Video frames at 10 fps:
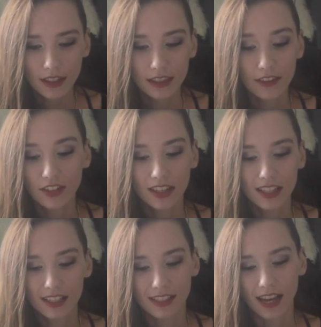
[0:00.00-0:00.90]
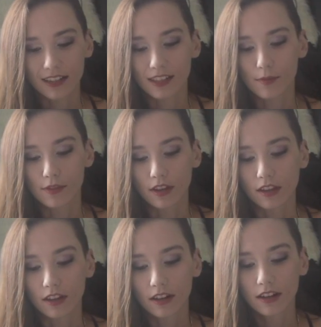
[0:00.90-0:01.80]
They've done the exact same thing
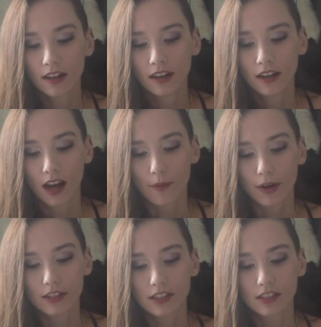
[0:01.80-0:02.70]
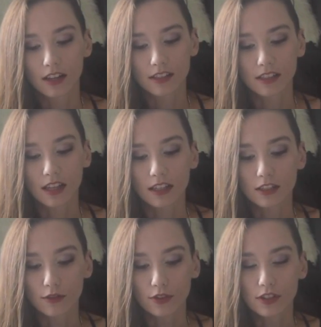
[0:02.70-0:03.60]
here. I'm honestly not seeing any
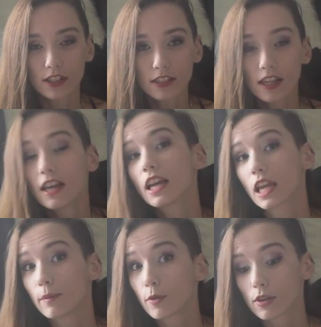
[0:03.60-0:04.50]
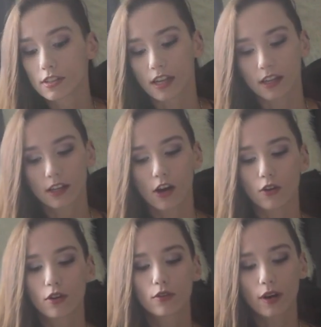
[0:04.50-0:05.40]
differences. Give me 1 second, I'll
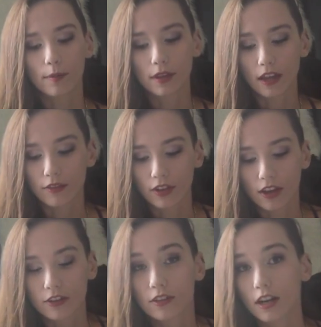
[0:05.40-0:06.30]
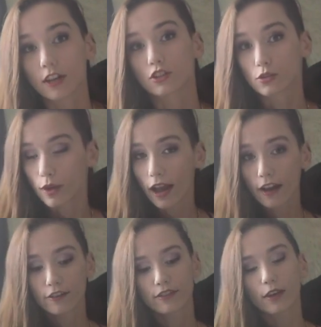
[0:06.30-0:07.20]
go grab the Aviator that I do
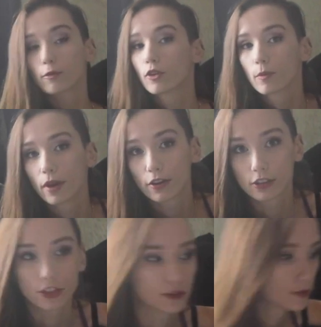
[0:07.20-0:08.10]
have and we'll compare the two.